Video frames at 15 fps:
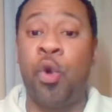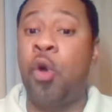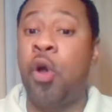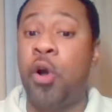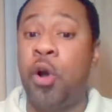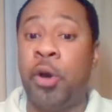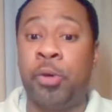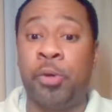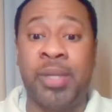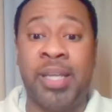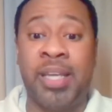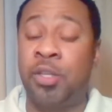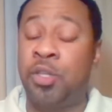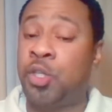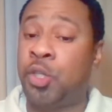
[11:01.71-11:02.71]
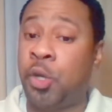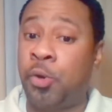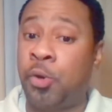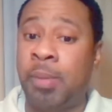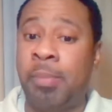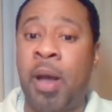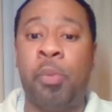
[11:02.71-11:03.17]
you're utterly
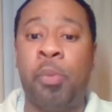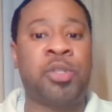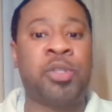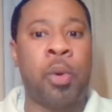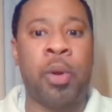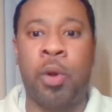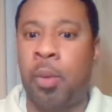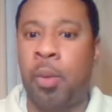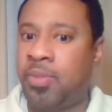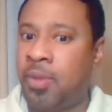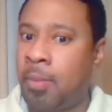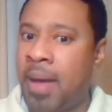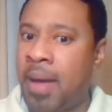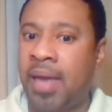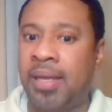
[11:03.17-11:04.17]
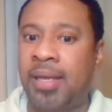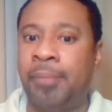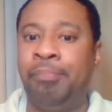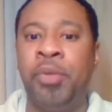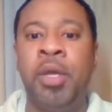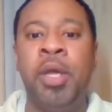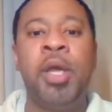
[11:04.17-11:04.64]
concerned about what's going on with your
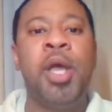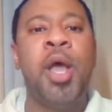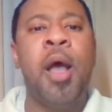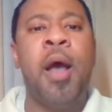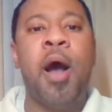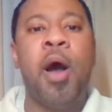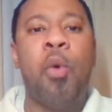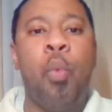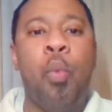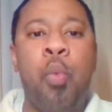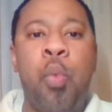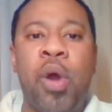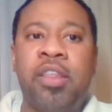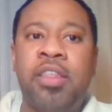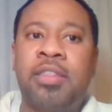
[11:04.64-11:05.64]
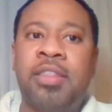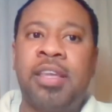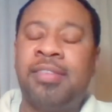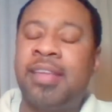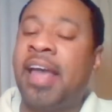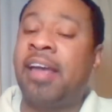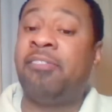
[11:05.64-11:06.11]
body. One of the
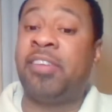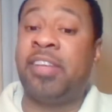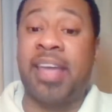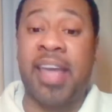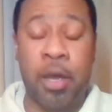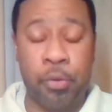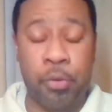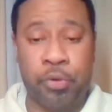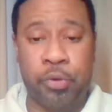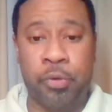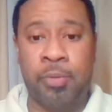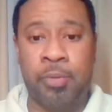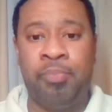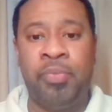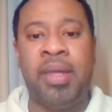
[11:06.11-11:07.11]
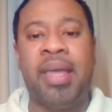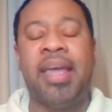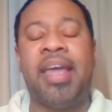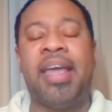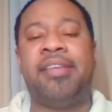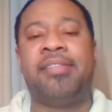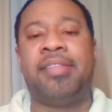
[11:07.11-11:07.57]
things that I have encountered
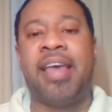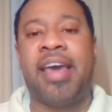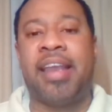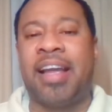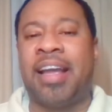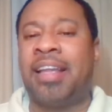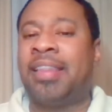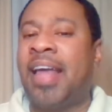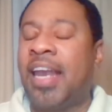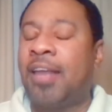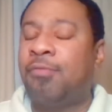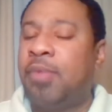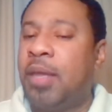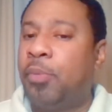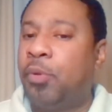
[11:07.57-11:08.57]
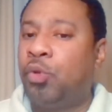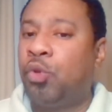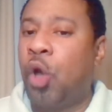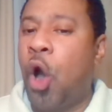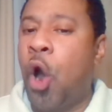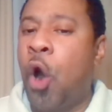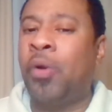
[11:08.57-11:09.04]
is that a lot of
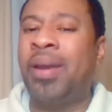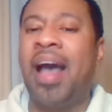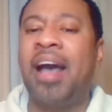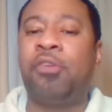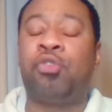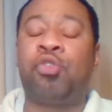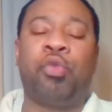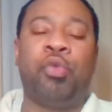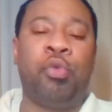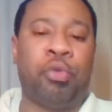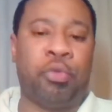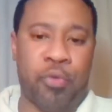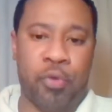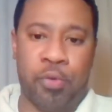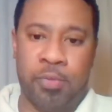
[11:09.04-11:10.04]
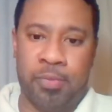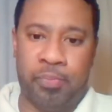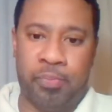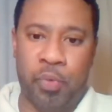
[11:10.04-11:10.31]
people aren't truthful